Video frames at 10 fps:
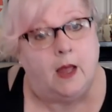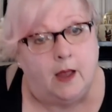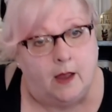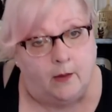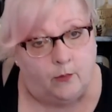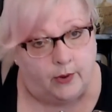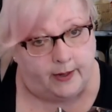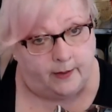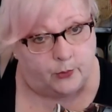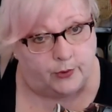And what
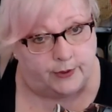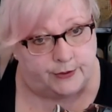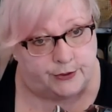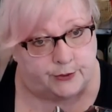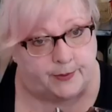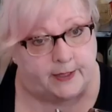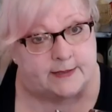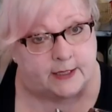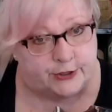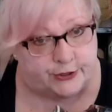I'm going to do,
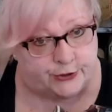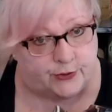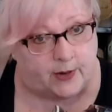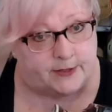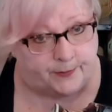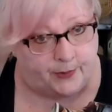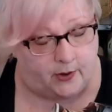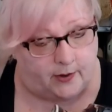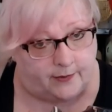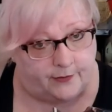because I just dropped a
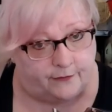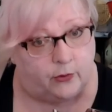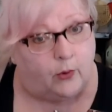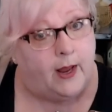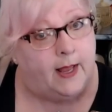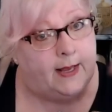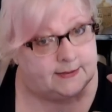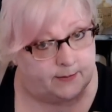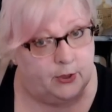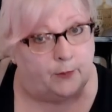part on the floor,
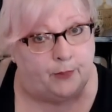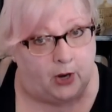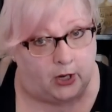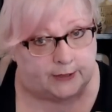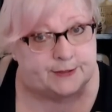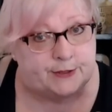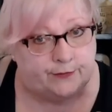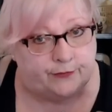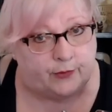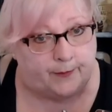is I'm going to pause you
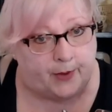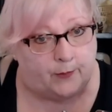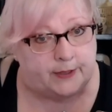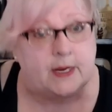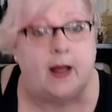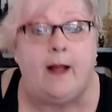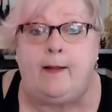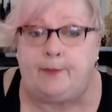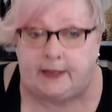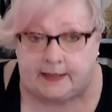for a moment,
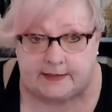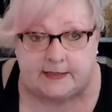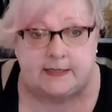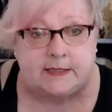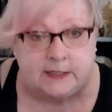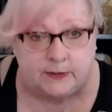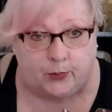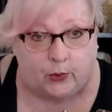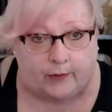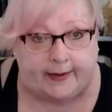because this is
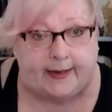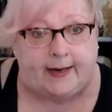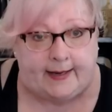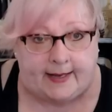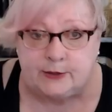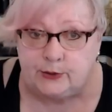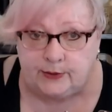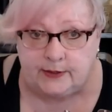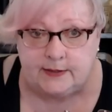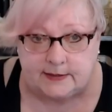boring, and as you
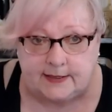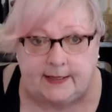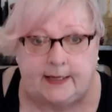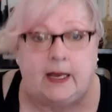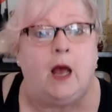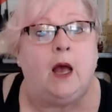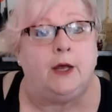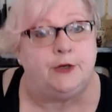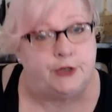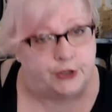can see,
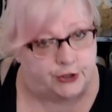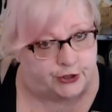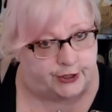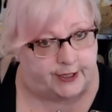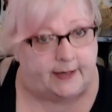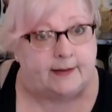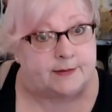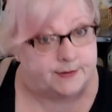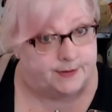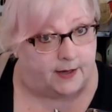gee,
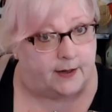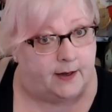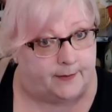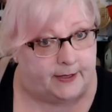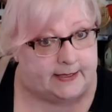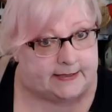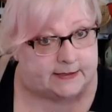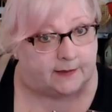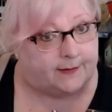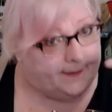it's not coming
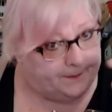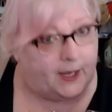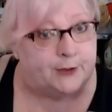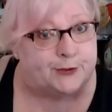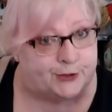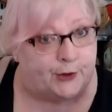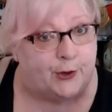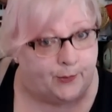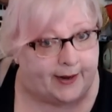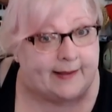easily. I'll show
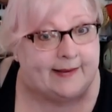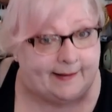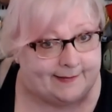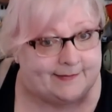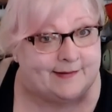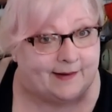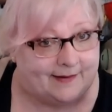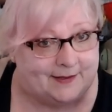you when I get it done.